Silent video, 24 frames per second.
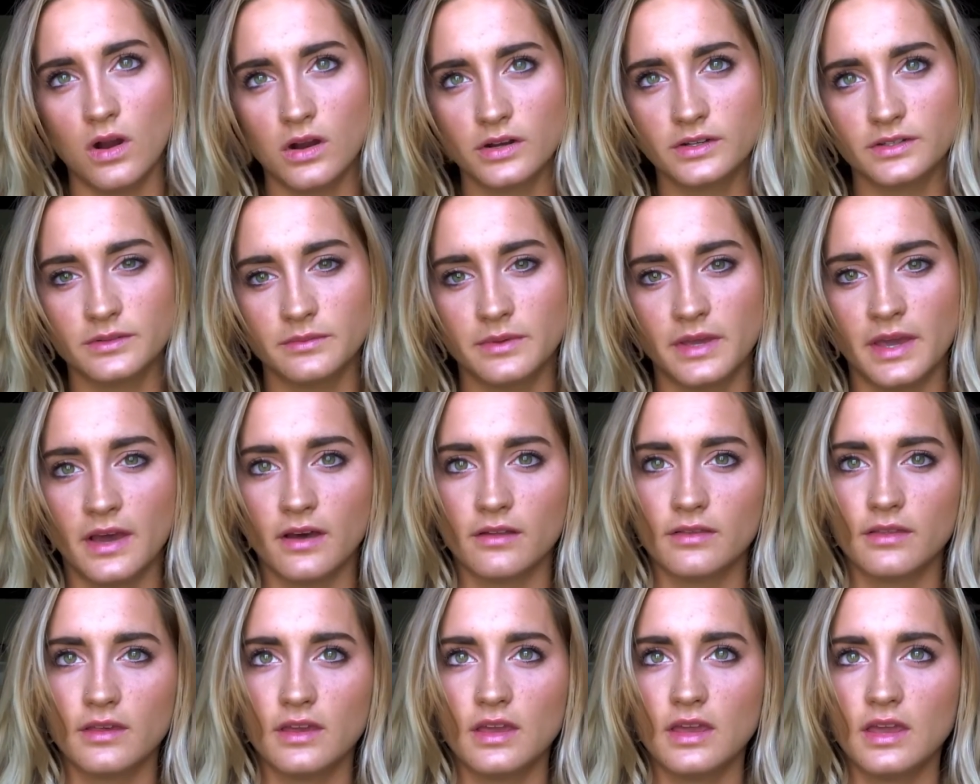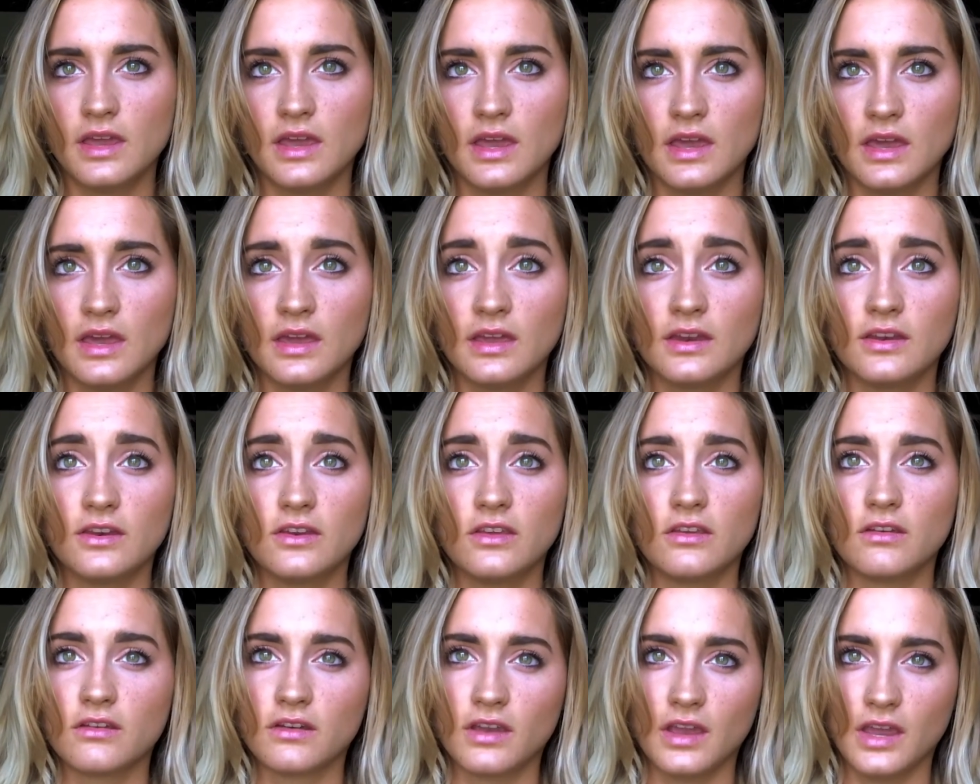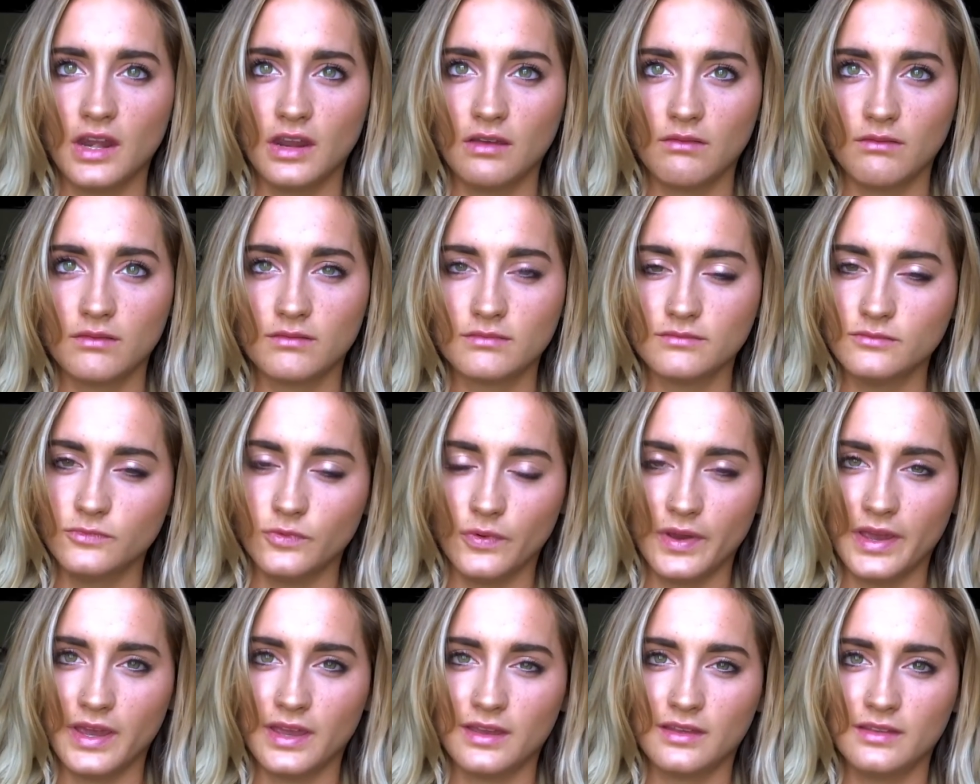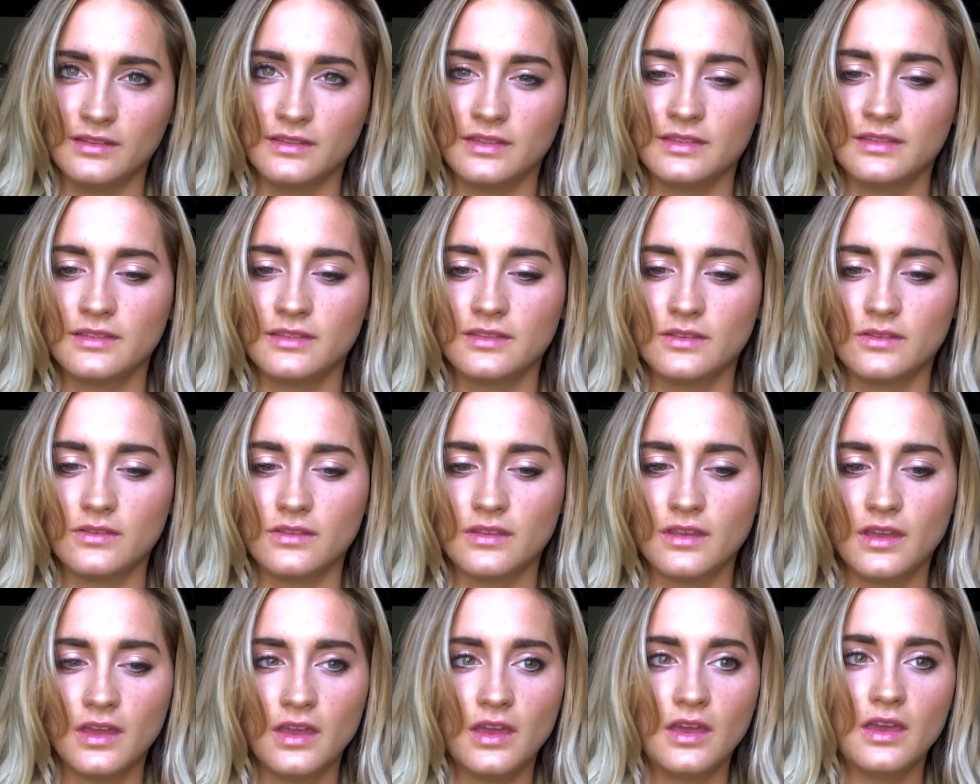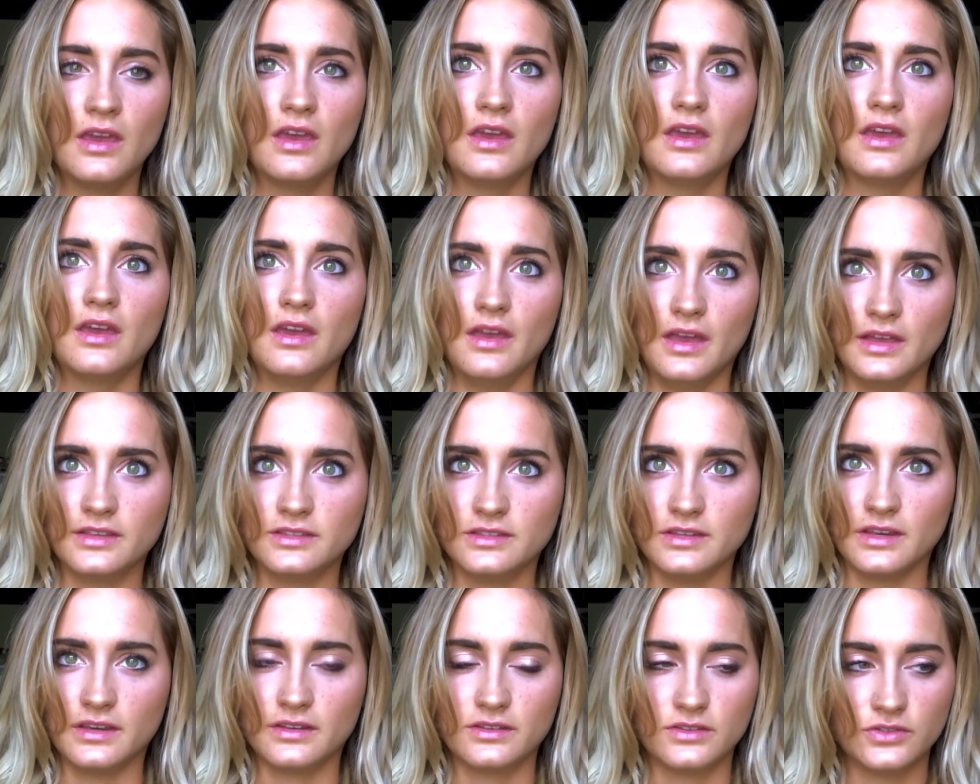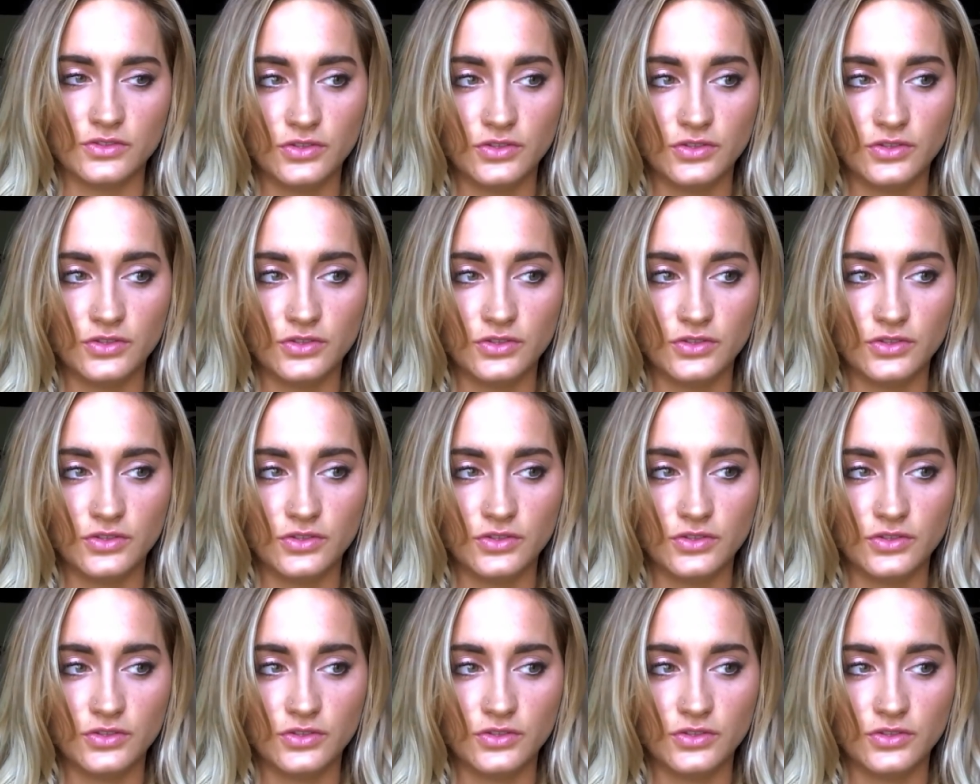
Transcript: hard to be healthy and you're gaining weight, and that sucks.